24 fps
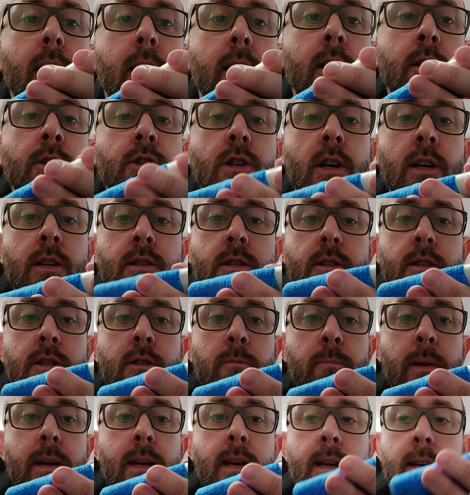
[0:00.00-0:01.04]
adjust the
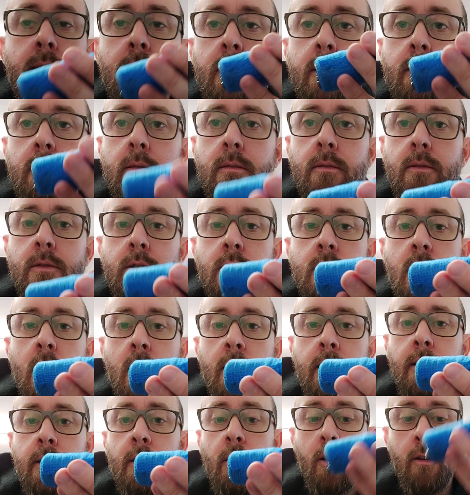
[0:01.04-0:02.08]
speed,
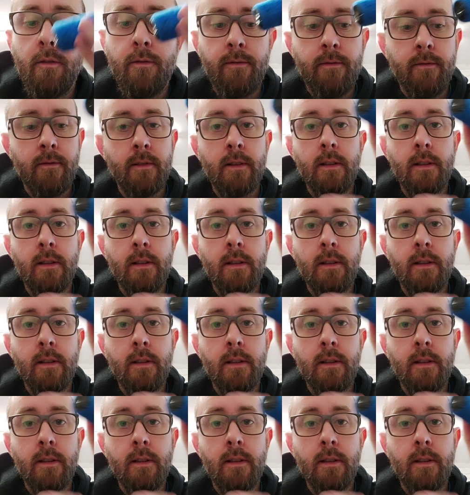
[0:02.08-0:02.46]
turn it off,